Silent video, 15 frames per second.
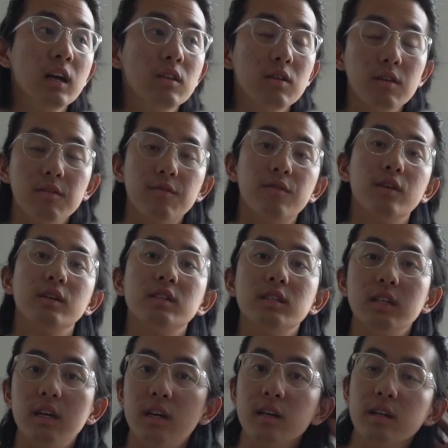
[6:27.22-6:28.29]
During the
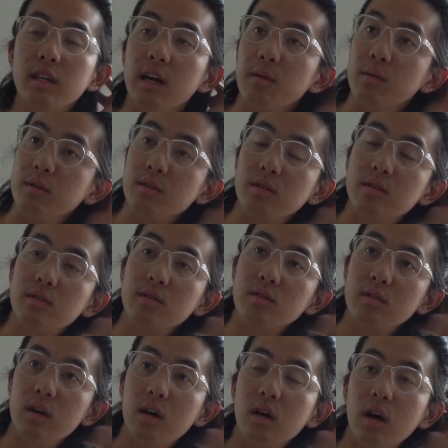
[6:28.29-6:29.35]
first year, there
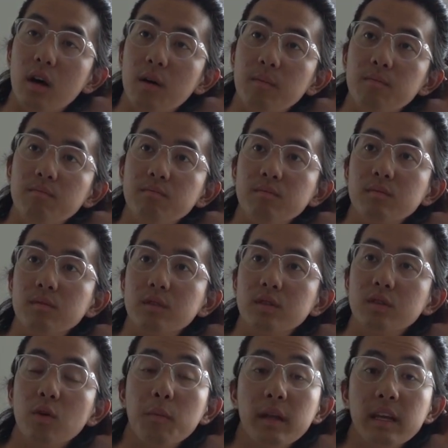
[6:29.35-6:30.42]
was
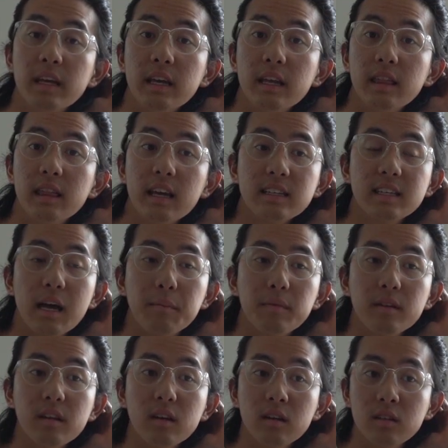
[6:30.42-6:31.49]
so many things
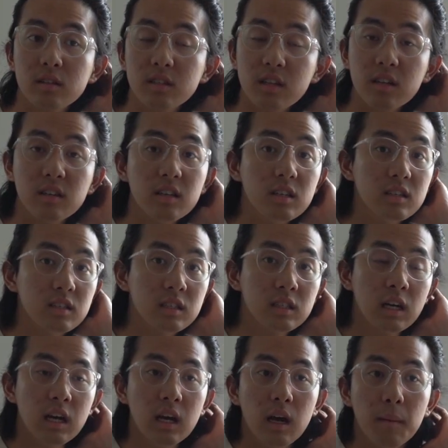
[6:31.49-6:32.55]
happening,
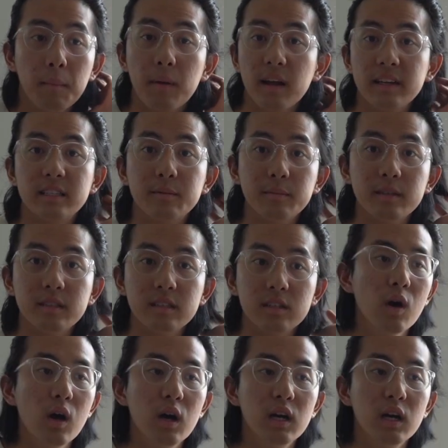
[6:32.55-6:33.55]
studies, placements.